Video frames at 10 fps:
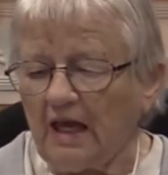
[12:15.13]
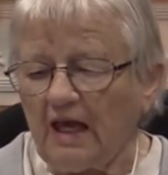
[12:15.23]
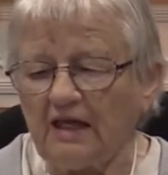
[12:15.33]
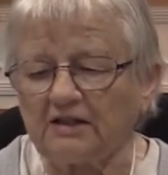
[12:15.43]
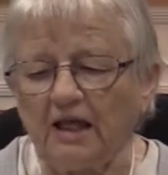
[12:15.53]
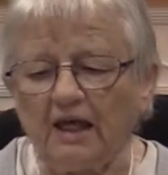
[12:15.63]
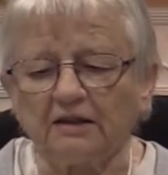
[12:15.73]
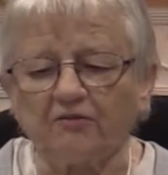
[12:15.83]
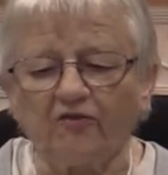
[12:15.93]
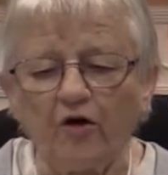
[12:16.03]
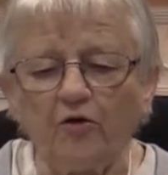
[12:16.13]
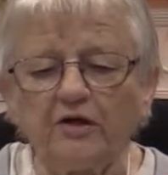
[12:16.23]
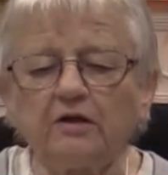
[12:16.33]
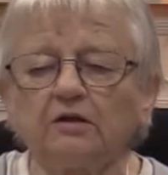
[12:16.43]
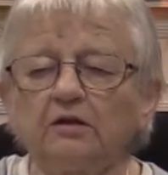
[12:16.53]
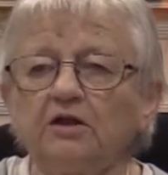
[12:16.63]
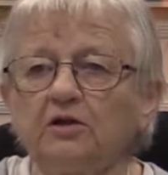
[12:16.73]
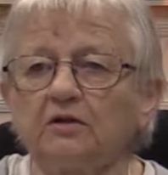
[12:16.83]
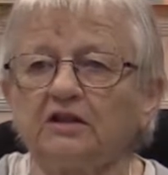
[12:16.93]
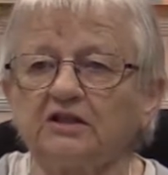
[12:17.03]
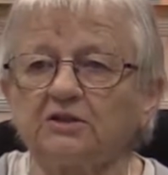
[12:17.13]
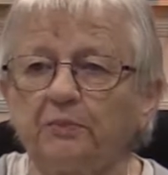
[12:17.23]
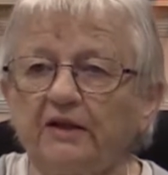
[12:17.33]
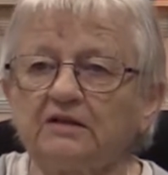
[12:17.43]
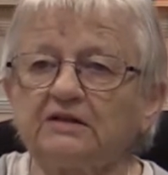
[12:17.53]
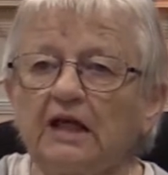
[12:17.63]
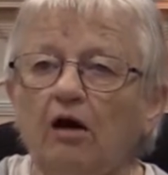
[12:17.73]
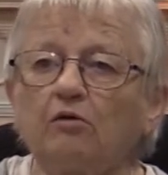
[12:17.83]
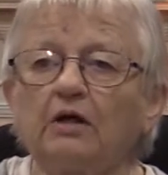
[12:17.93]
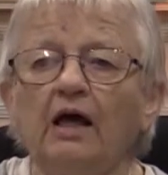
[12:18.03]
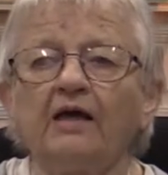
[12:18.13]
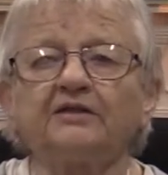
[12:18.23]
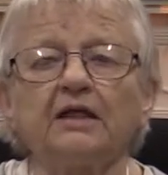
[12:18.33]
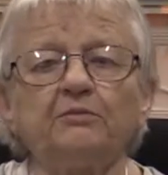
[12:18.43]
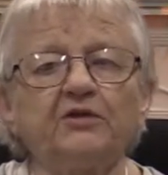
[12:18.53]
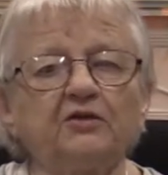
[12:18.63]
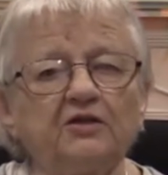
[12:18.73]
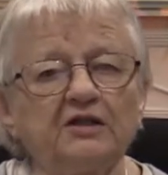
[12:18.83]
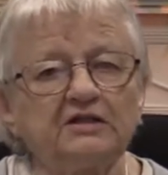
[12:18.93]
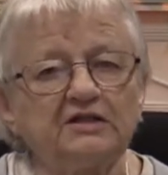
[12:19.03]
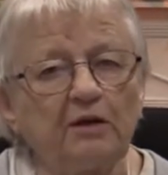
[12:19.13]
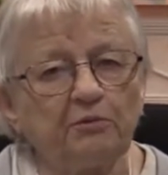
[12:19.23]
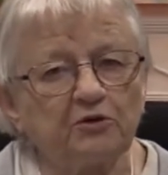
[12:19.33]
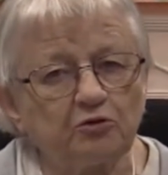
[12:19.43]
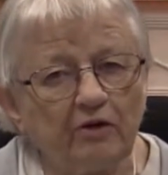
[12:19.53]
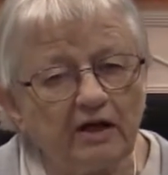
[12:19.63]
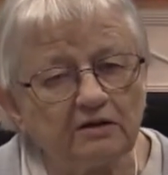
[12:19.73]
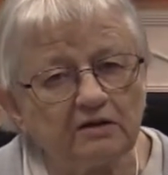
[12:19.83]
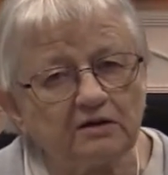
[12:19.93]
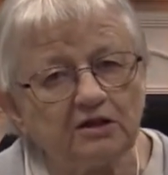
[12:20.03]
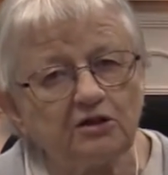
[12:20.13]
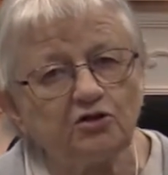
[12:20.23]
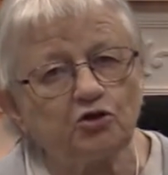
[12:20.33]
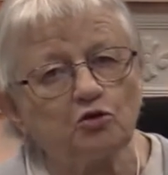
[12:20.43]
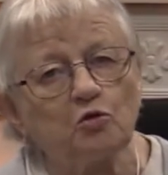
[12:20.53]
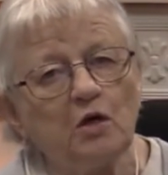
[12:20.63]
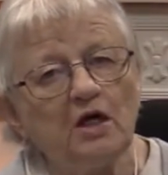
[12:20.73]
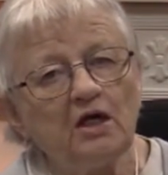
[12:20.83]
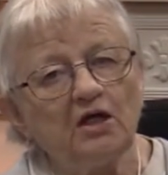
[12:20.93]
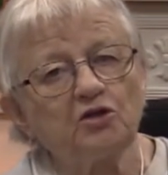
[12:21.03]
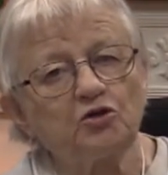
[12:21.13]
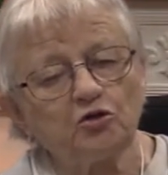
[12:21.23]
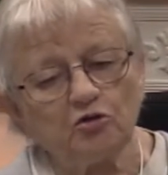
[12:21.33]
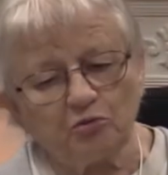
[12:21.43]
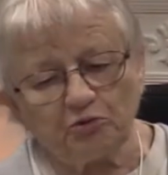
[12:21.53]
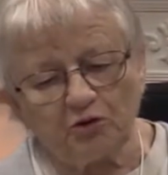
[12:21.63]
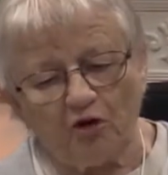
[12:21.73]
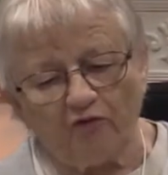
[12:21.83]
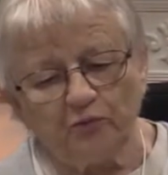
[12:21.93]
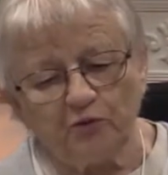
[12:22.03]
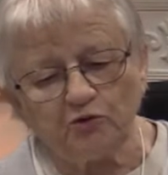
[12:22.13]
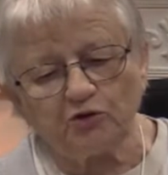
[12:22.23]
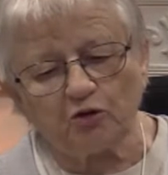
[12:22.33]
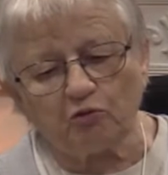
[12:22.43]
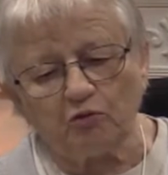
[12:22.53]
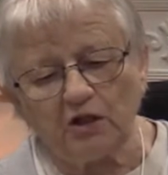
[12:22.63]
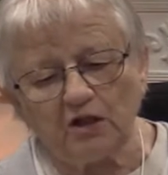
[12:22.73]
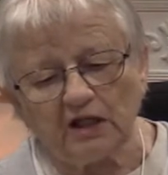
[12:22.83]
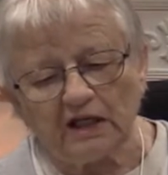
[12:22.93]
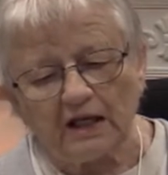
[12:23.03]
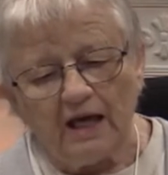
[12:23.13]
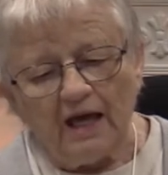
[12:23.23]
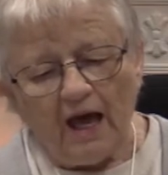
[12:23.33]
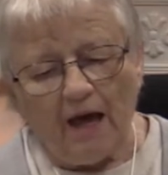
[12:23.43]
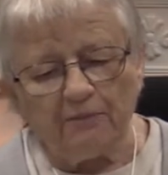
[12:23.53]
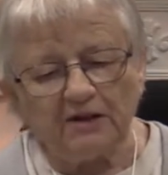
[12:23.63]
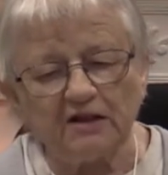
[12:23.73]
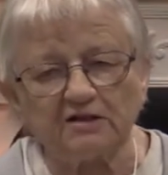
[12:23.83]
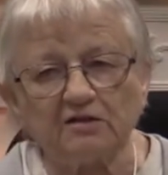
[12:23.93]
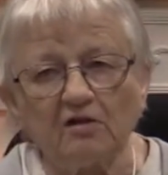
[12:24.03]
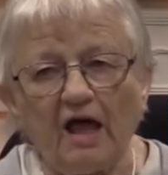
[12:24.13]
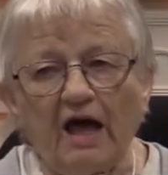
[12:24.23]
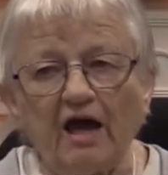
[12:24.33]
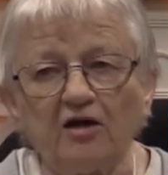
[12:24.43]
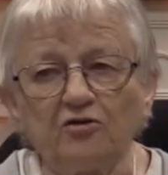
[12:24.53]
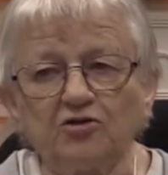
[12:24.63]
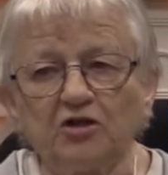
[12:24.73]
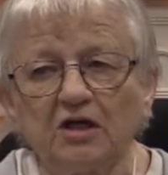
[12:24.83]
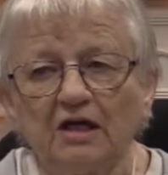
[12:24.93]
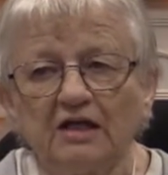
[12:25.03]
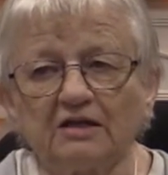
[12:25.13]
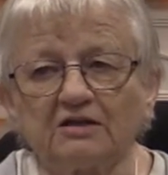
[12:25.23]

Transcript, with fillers: it, it very clearly spells out some of the things I've been trying to teach you in terms of music reading. I mean, it's large, it's